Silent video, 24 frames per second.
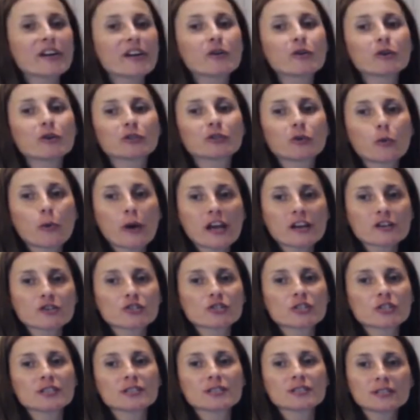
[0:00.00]
good
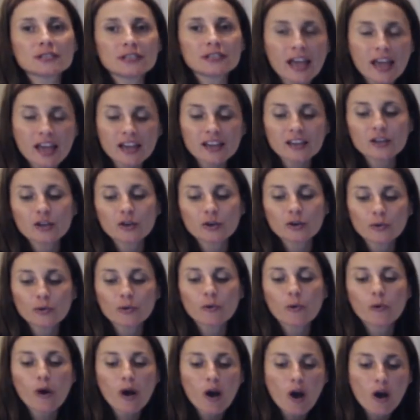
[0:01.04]
questions. Thank
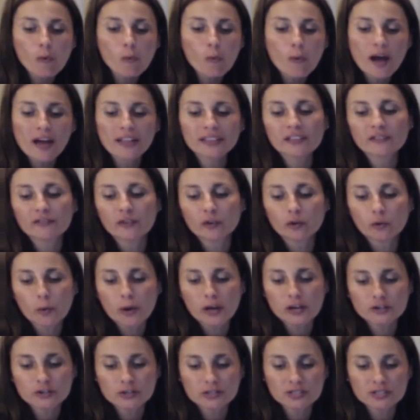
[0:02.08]
you. Wonderful
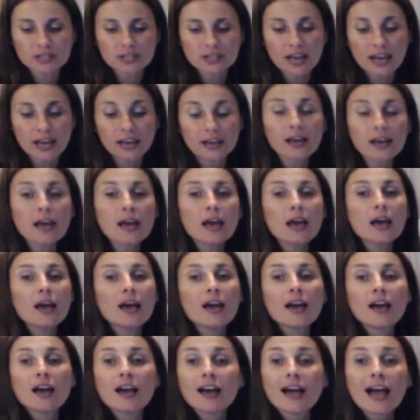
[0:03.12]
questions today.
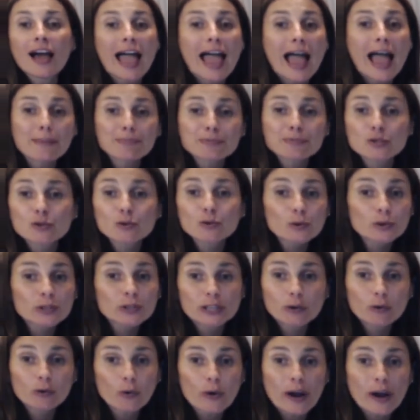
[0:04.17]

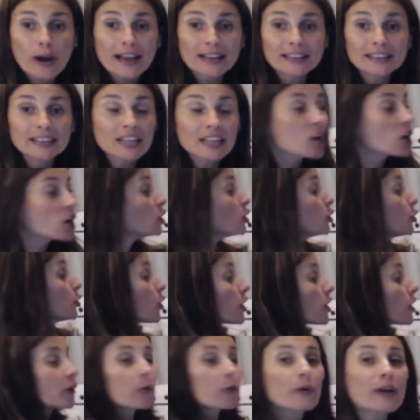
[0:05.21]
Absolutely correct you
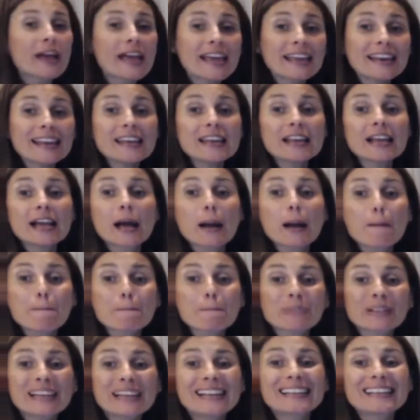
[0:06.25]
are creating
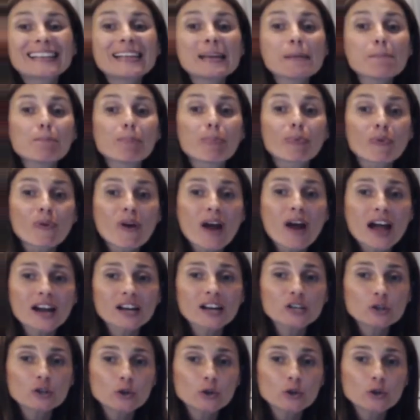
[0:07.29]
completely brand